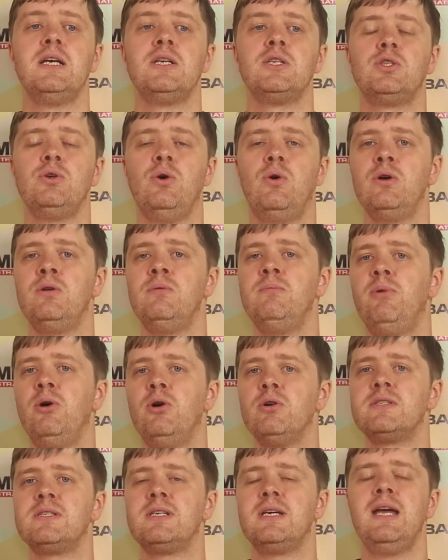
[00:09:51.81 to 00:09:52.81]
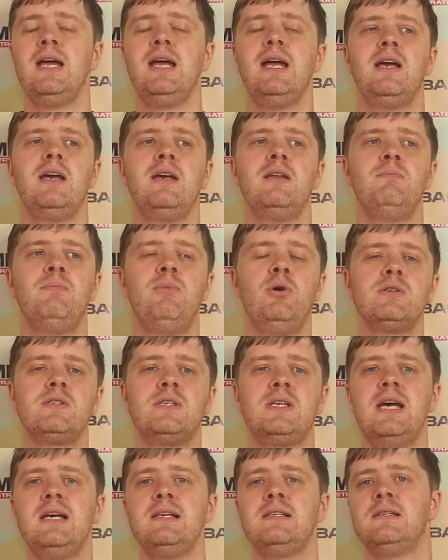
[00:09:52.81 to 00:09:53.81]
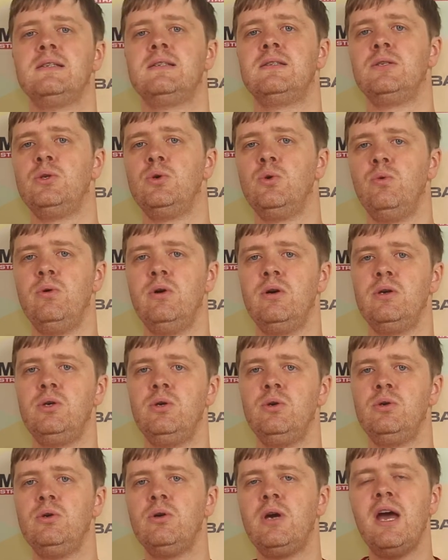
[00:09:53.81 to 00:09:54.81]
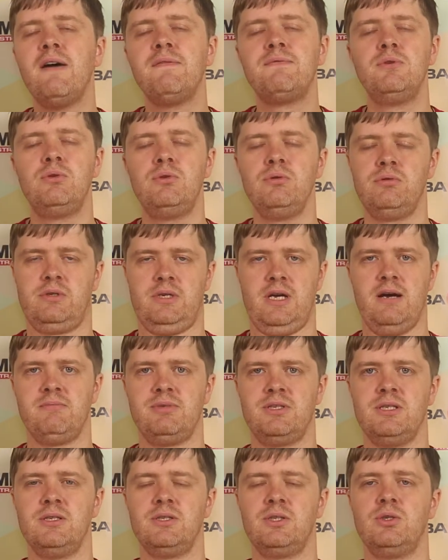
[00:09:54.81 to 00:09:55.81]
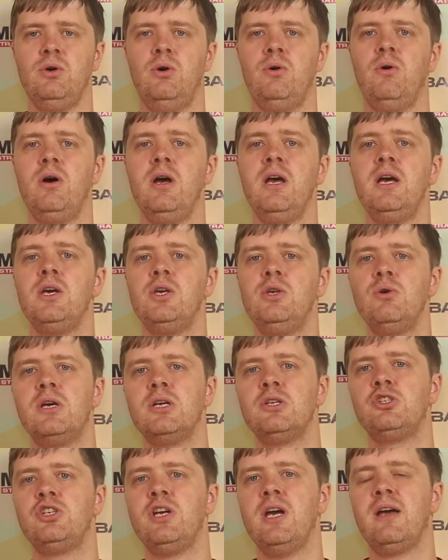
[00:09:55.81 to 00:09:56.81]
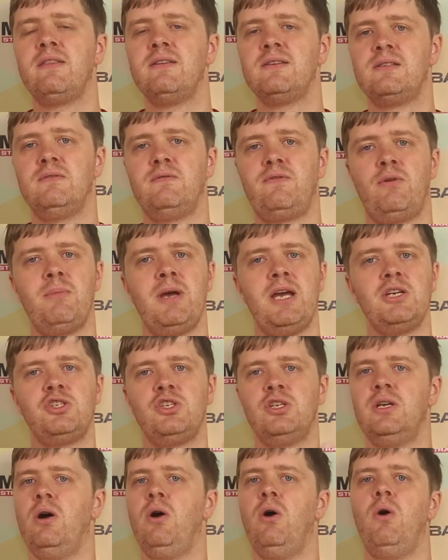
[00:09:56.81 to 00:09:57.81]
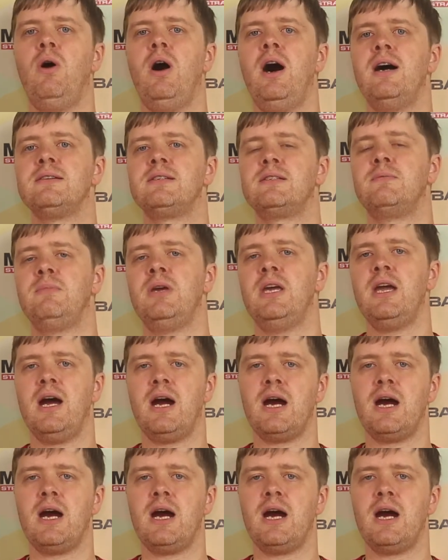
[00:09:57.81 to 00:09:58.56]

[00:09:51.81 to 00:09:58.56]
So in both in both cases you have to do something. So you can check this information or ask me.